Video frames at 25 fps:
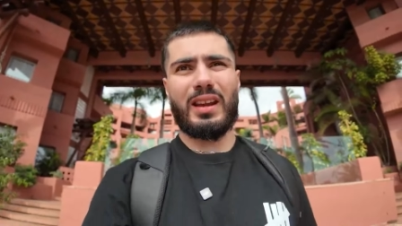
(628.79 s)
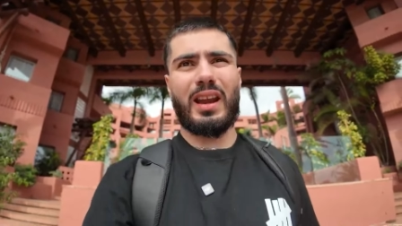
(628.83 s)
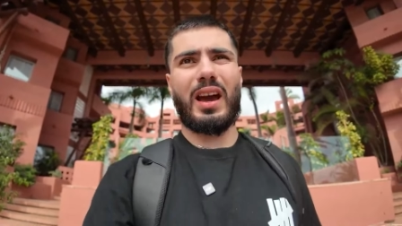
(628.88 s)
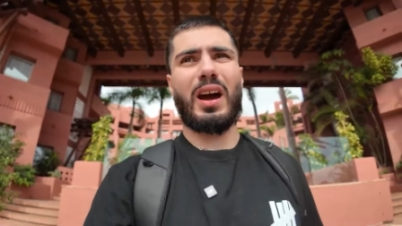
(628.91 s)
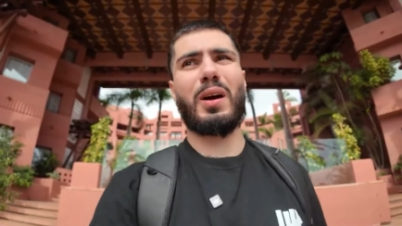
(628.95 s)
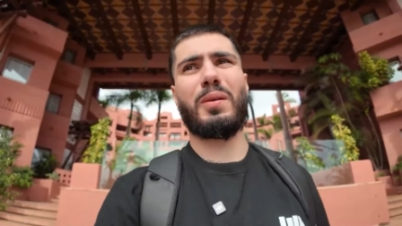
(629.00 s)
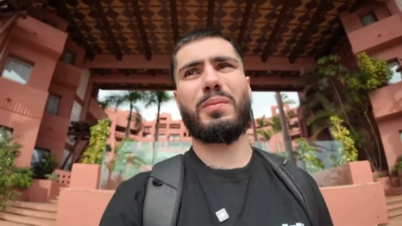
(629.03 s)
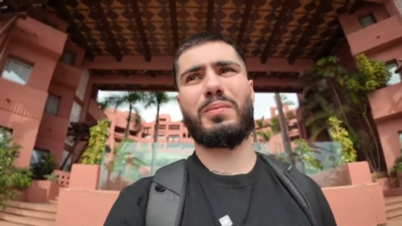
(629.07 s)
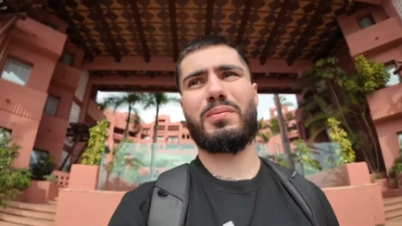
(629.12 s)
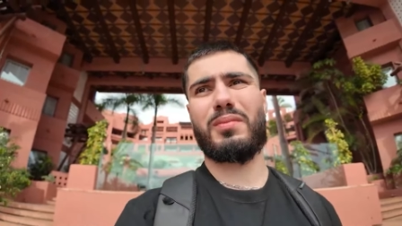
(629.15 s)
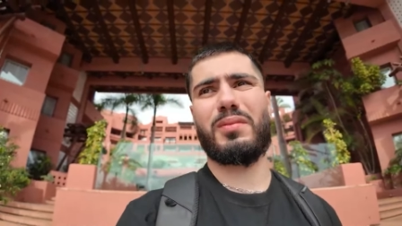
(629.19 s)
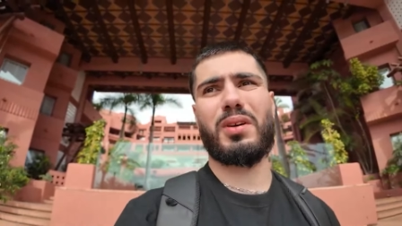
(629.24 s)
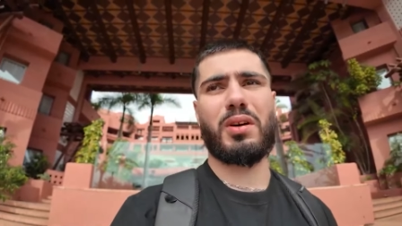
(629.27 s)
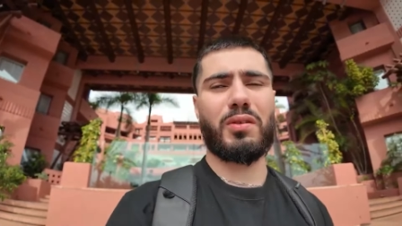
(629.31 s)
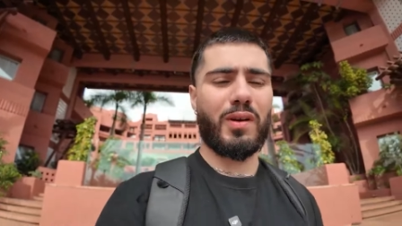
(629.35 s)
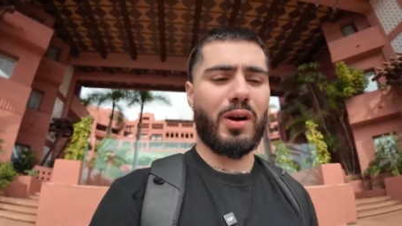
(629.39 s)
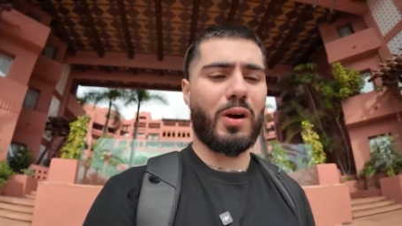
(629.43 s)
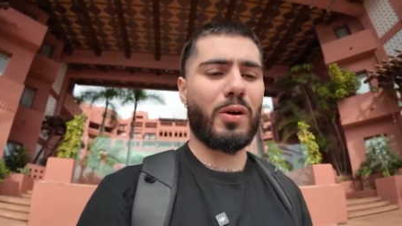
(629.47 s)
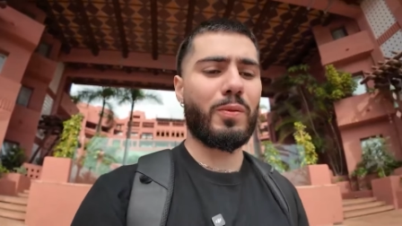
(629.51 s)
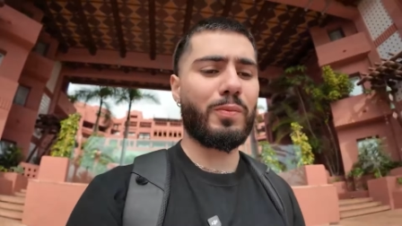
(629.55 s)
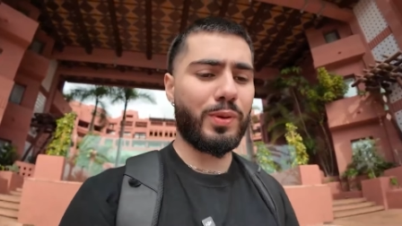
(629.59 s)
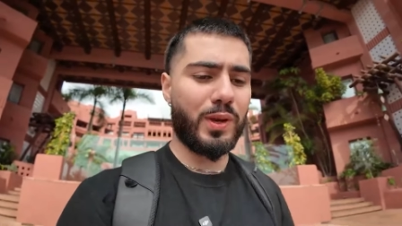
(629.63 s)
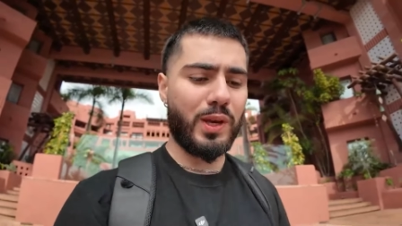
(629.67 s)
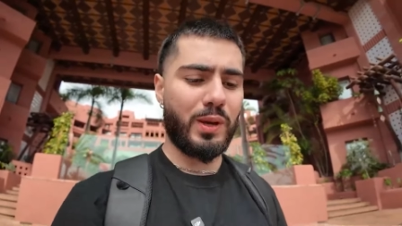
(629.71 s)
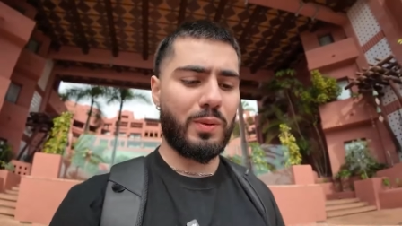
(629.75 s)
now I'm
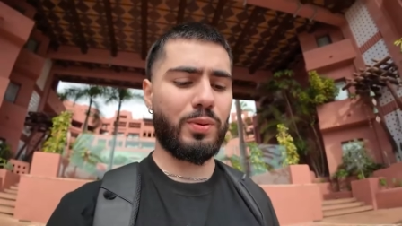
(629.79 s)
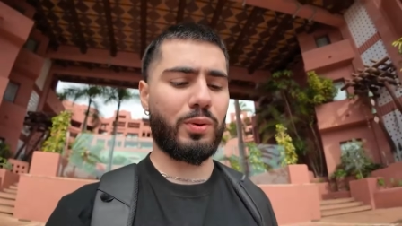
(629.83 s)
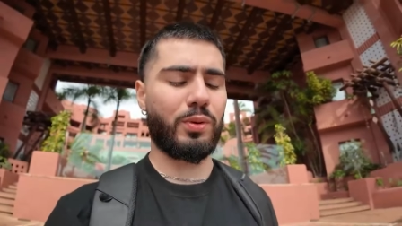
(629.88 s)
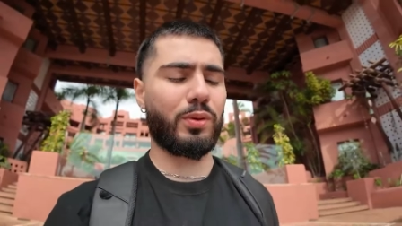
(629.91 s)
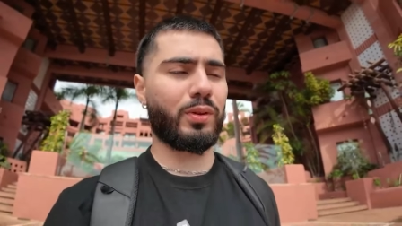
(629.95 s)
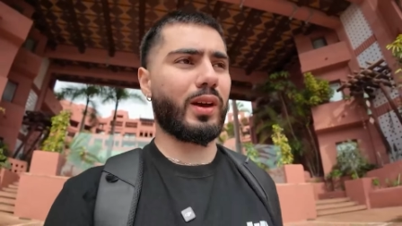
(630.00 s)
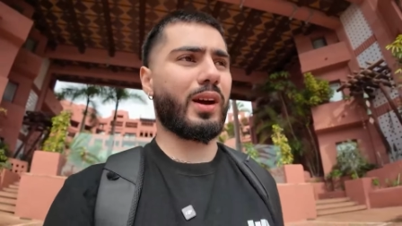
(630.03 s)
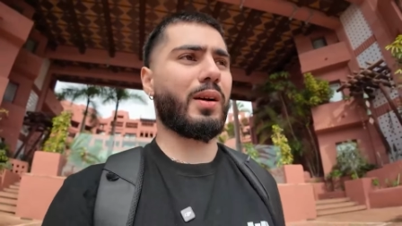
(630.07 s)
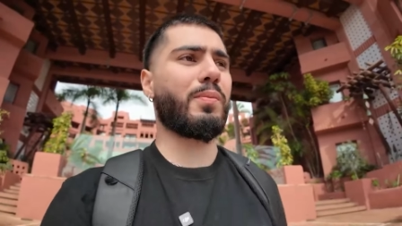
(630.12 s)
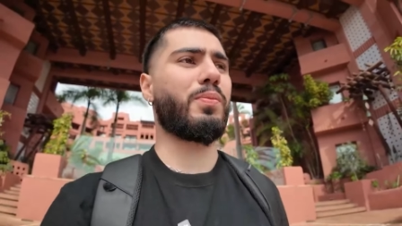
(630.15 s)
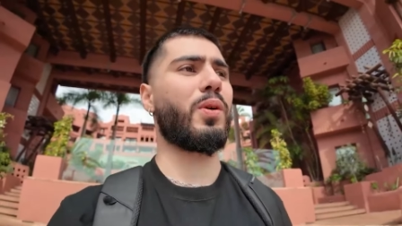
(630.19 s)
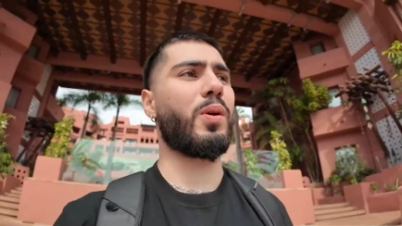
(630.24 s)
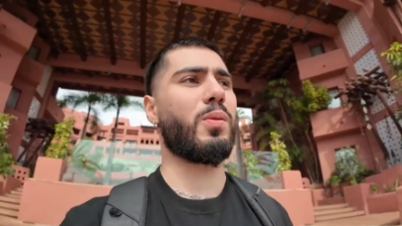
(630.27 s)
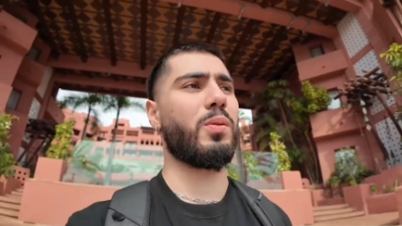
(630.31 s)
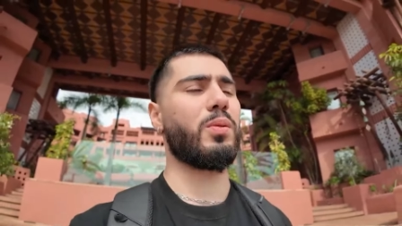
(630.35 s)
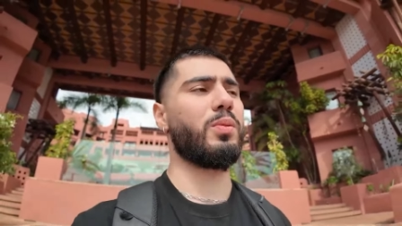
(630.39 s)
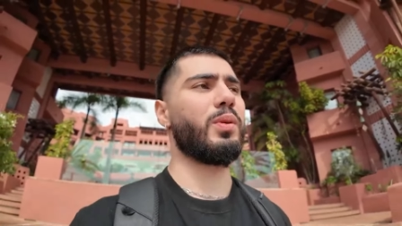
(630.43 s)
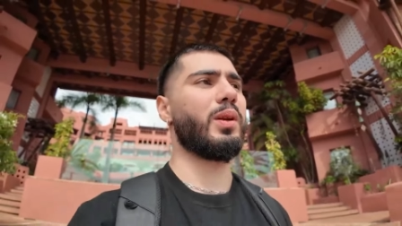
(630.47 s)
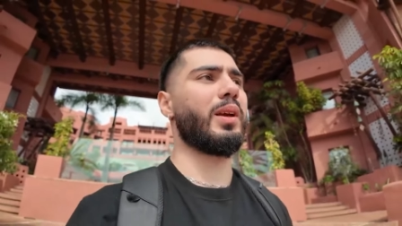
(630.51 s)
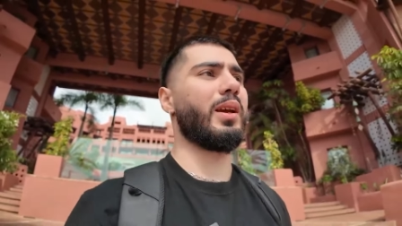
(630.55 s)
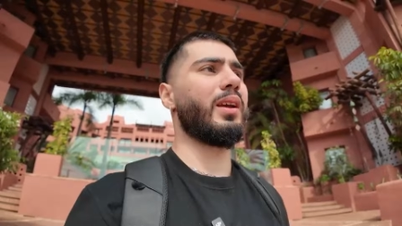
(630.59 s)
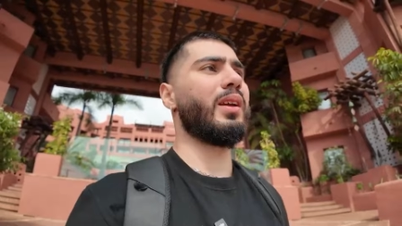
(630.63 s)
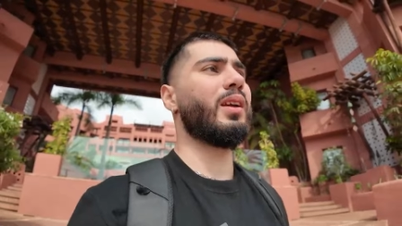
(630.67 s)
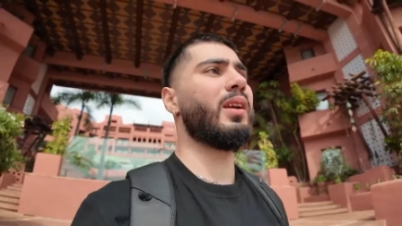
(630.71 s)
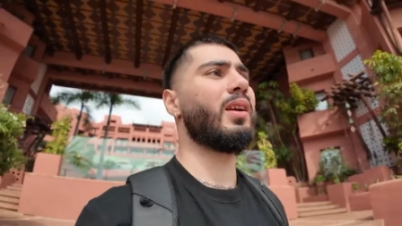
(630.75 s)
around people that
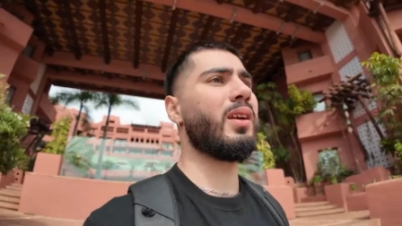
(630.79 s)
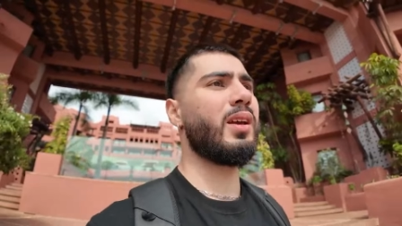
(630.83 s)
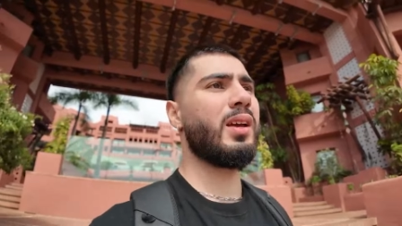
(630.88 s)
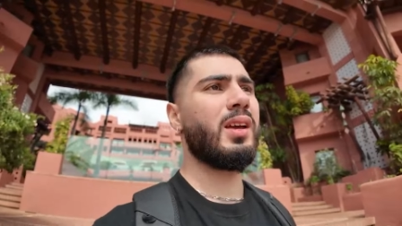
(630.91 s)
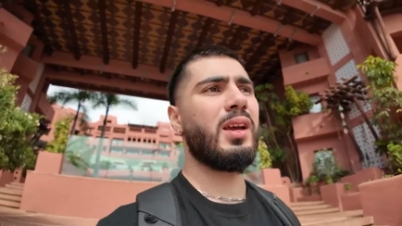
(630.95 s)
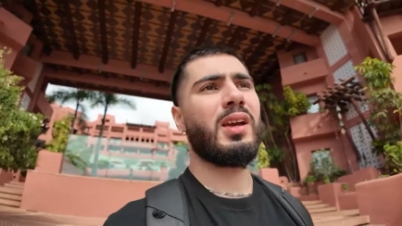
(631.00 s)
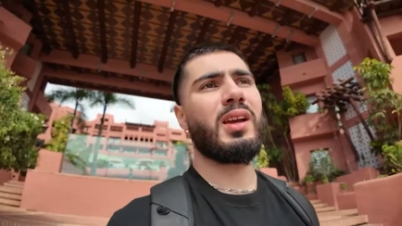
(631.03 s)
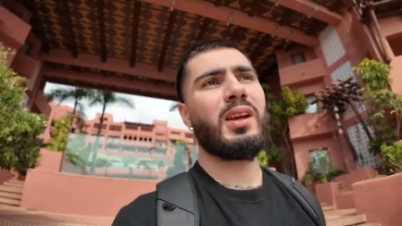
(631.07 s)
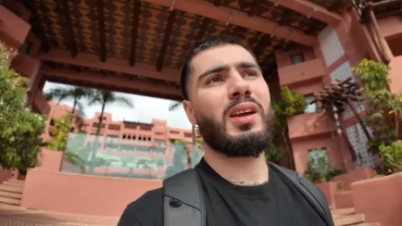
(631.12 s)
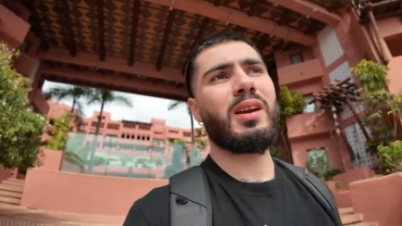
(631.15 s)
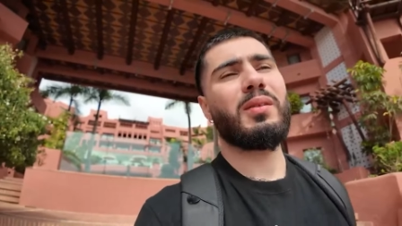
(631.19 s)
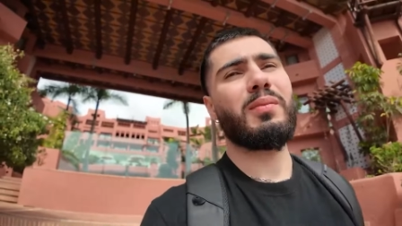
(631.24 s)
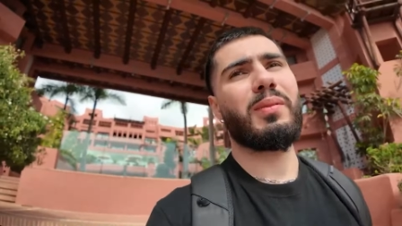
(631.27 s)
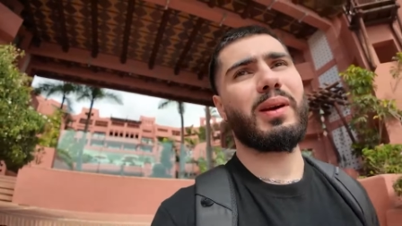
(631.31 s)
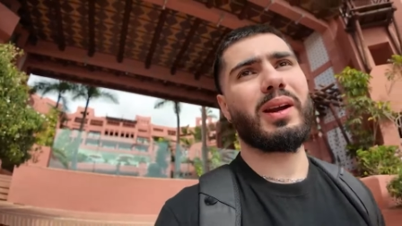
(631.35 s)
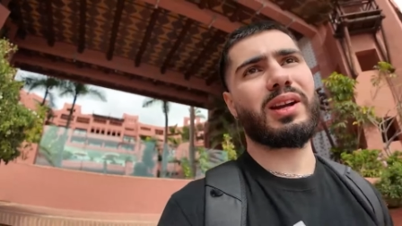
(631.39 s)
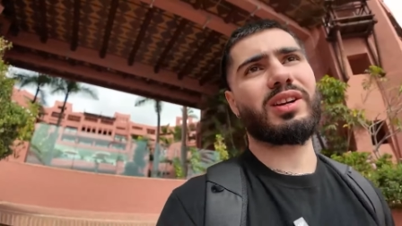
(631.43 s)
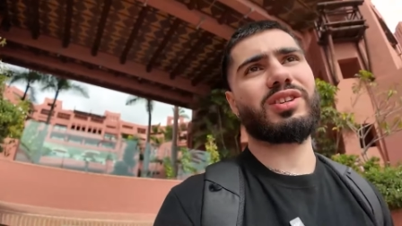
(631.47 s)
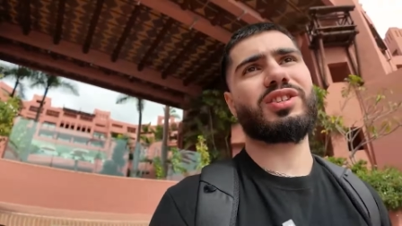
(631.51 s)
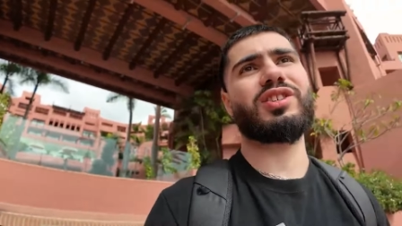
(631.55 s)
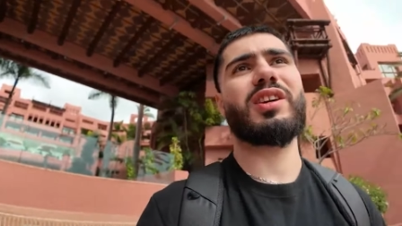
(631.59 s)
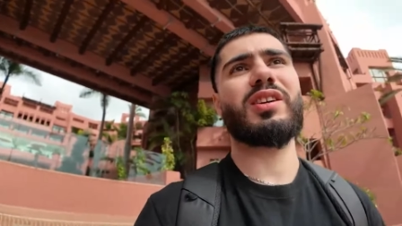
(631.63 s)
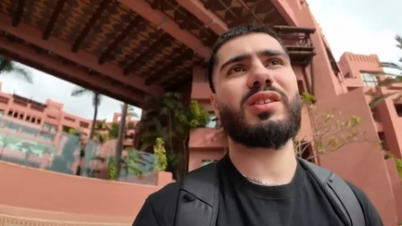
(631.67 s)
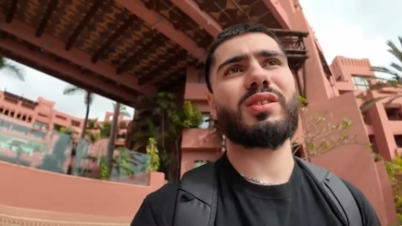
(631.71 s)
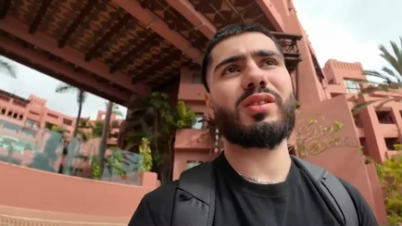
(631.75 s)
probably
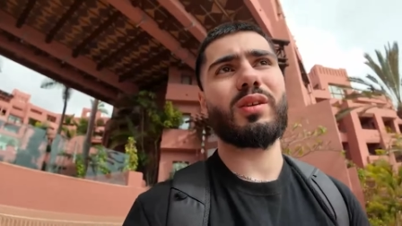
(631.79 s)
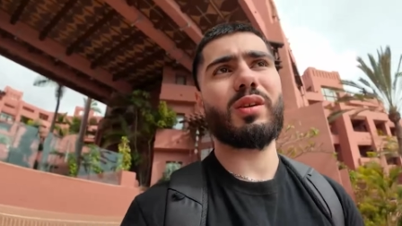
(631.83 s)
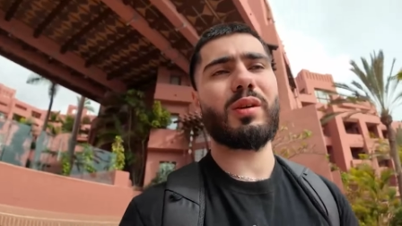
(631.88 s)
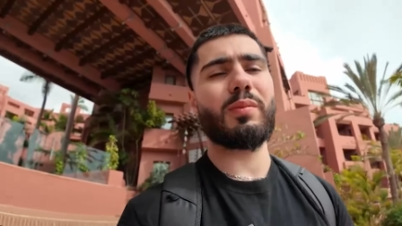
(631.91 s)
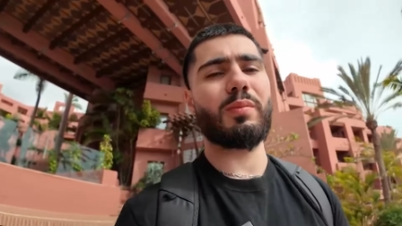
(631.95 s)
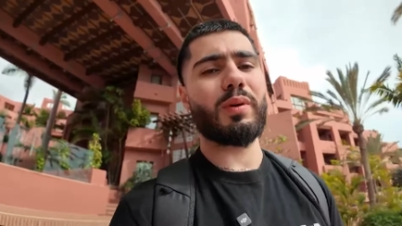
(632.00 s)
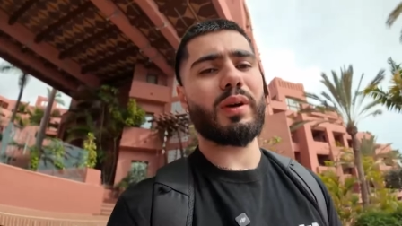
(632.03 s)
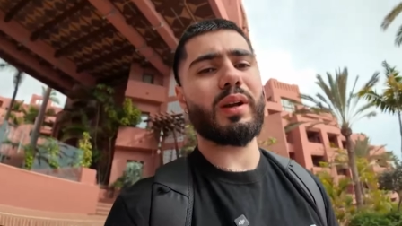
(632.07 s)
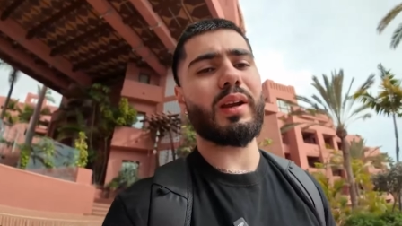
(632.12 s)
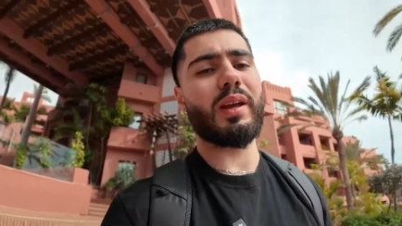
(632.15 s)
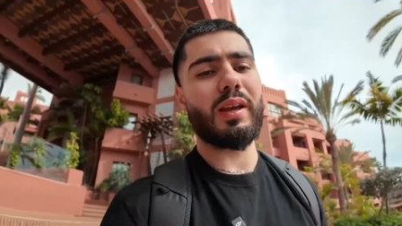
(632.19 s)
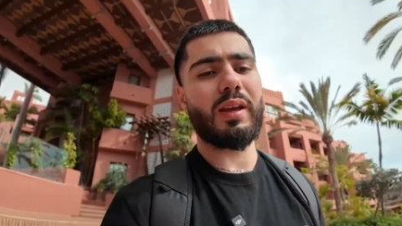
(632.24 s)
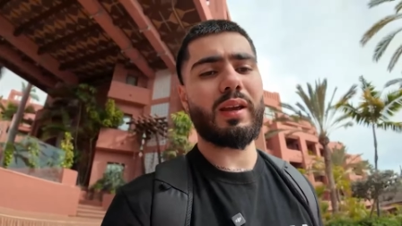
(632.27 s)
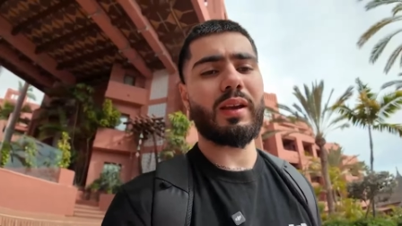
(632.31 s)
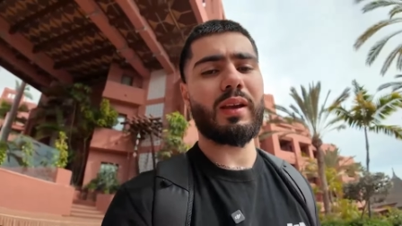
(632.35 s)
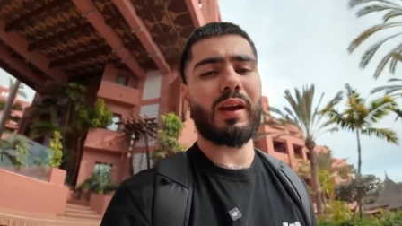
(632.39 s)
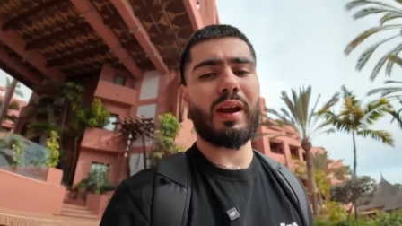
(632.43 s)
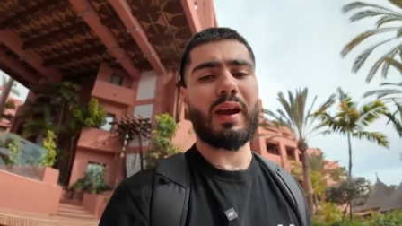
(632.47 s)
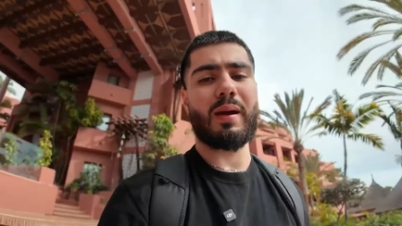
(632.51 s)
make a shit ton of money.